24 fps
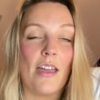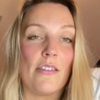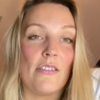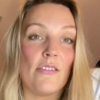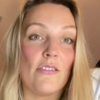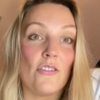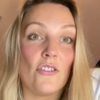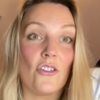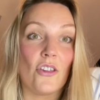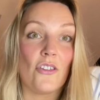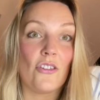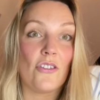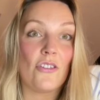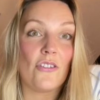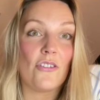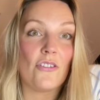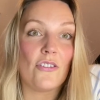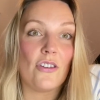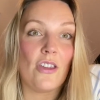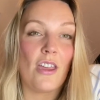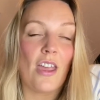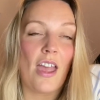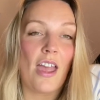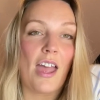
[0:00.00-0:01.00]
just
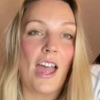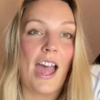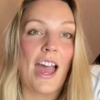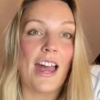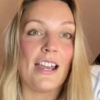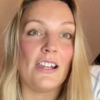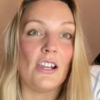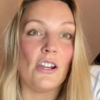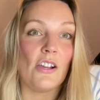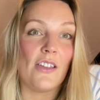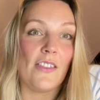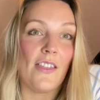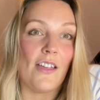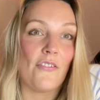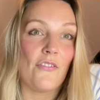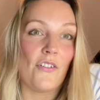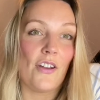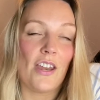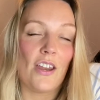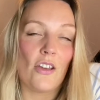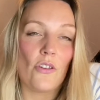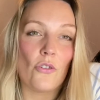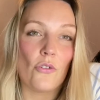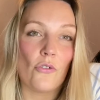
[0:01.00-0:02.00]
had a look at their
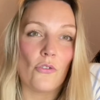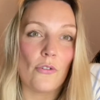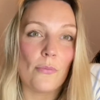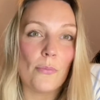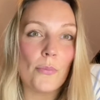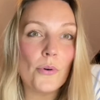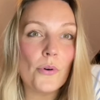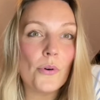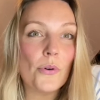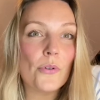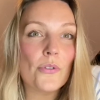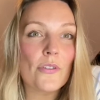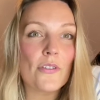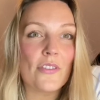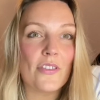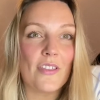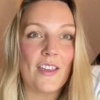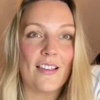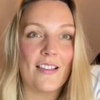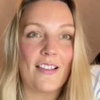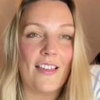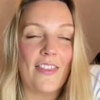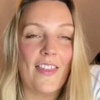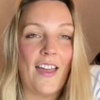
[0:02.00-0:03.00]
financial reports,
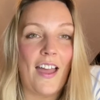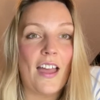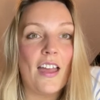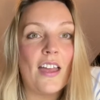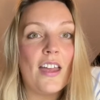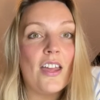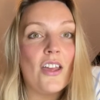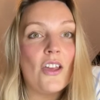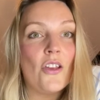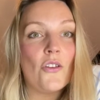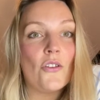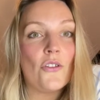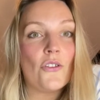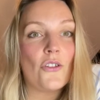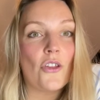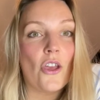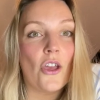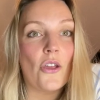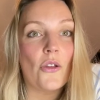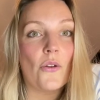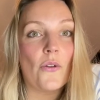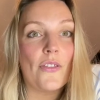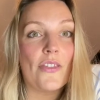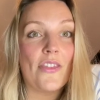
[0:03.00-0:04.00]
things like that.
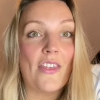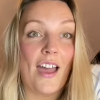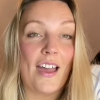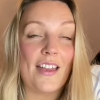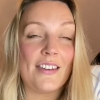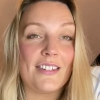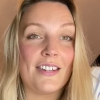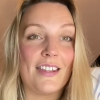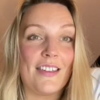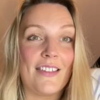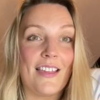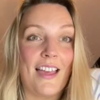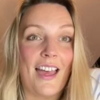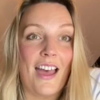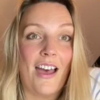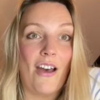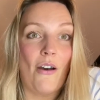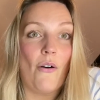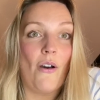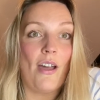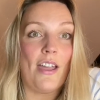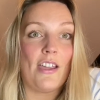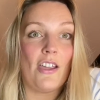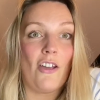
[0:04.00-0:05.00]
So that is
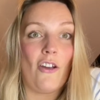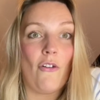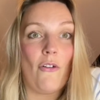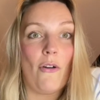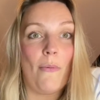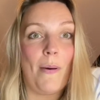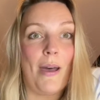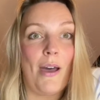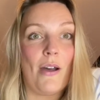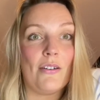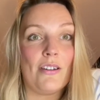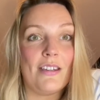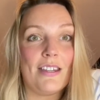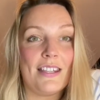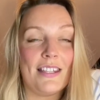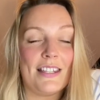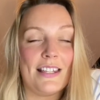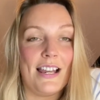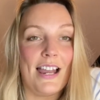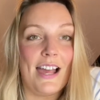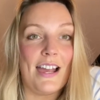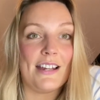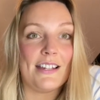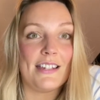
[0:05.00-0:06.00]
how I go about
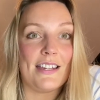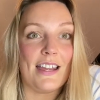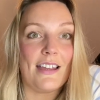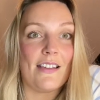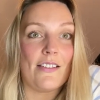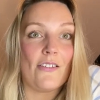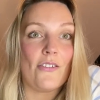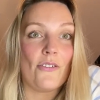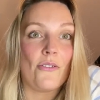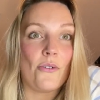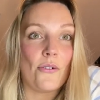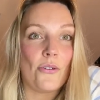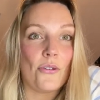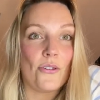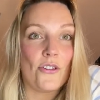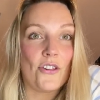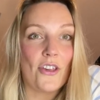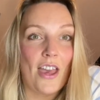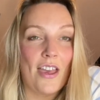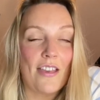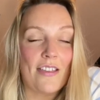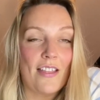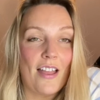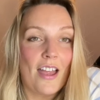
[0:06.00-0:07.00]
selecting the stocks and
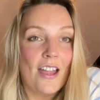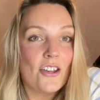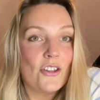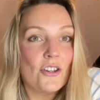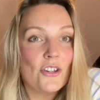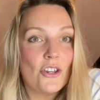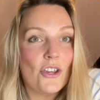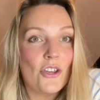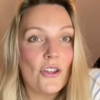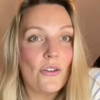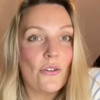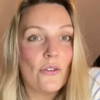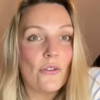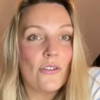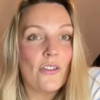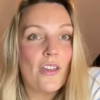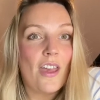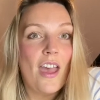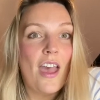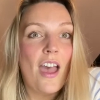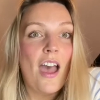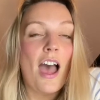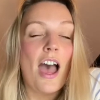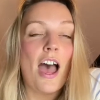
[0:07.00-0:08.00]
shares that I choose.
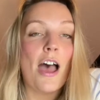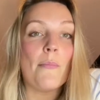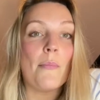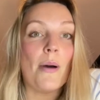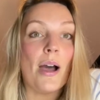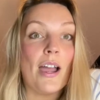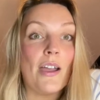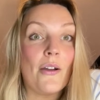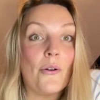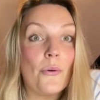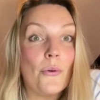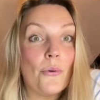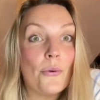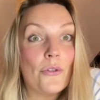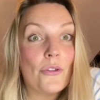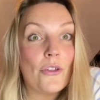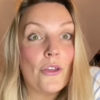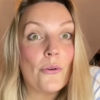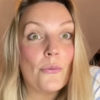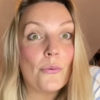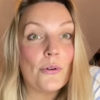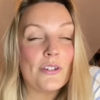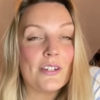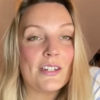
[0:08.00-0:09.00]
I
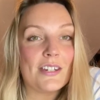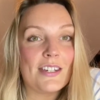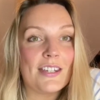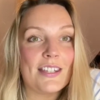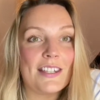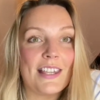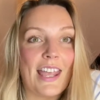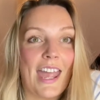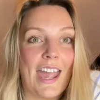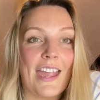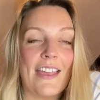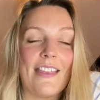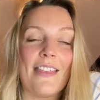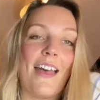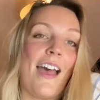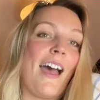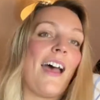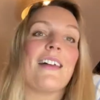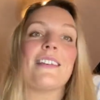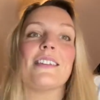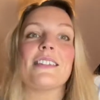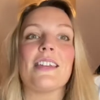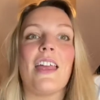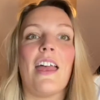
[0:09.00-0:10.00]
also wanted to say
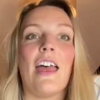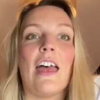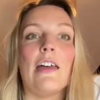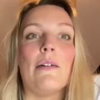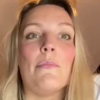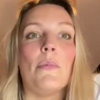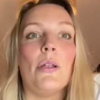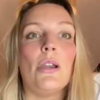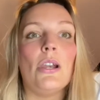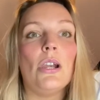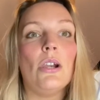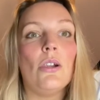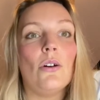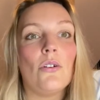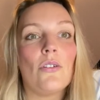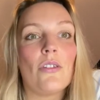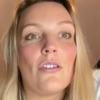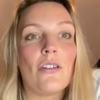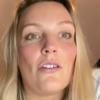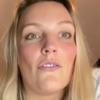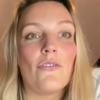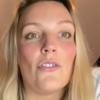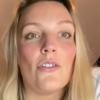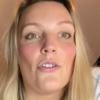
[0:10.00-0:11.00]
that lots
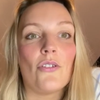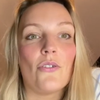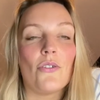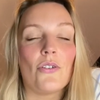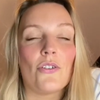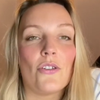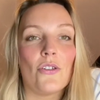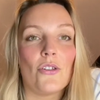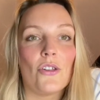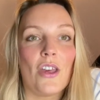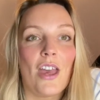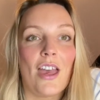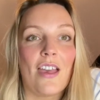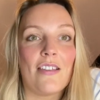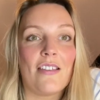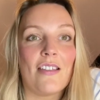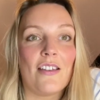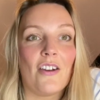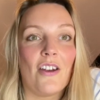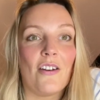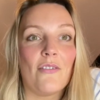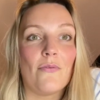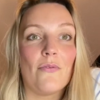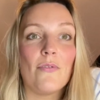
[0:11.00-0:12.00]
of the stocks and shares
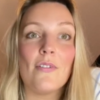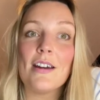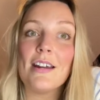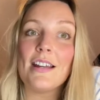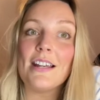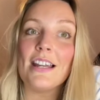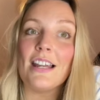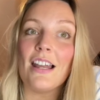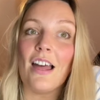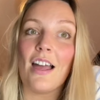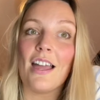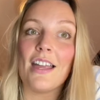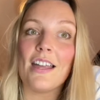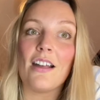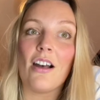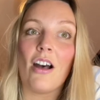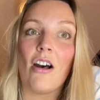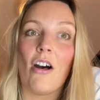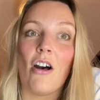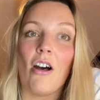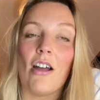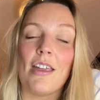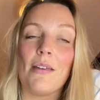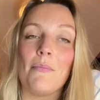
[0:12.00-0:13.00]
that I really like
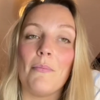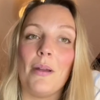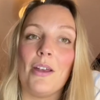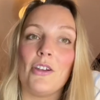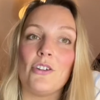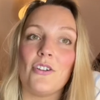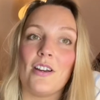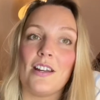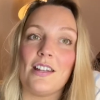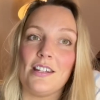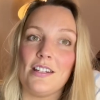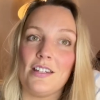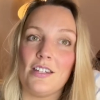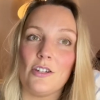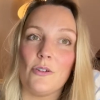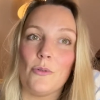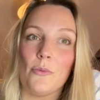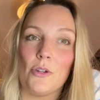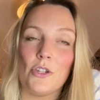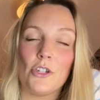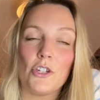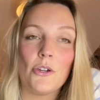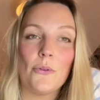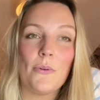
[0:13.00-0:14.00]
are in my Trading
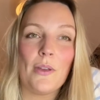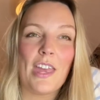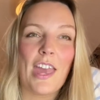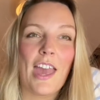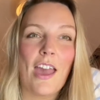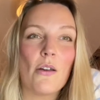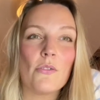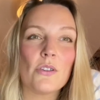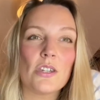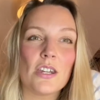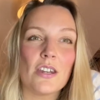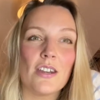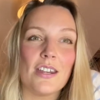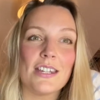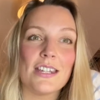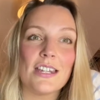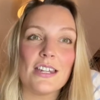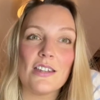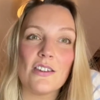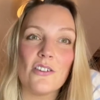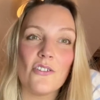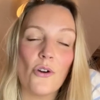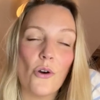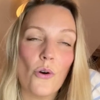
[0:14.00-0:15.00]
212 account, and I did
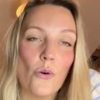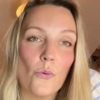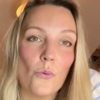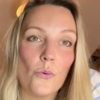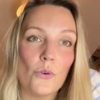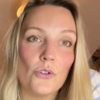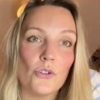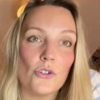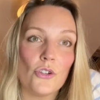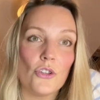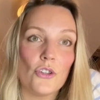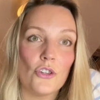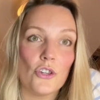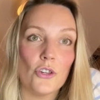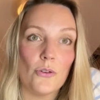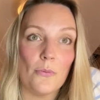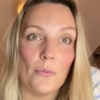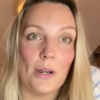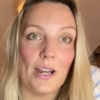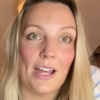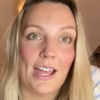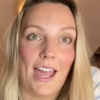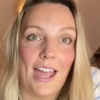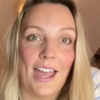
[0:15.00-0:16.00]
not want to
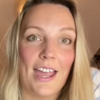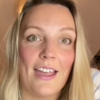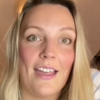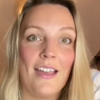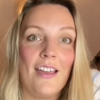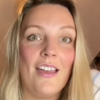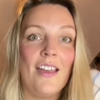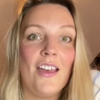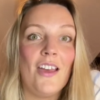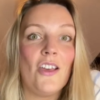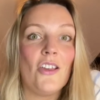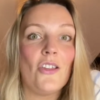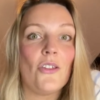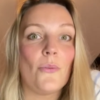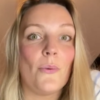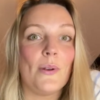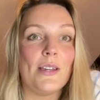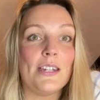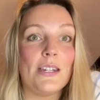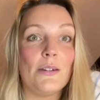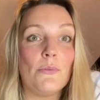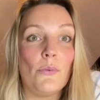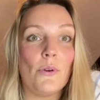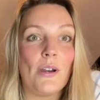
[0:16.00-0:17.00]
duplicate. So I
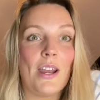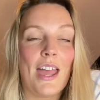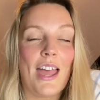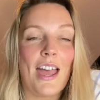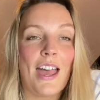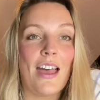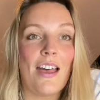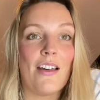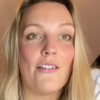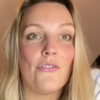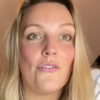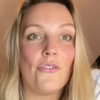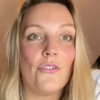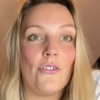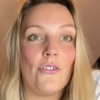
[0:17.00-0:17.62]
didn't want to have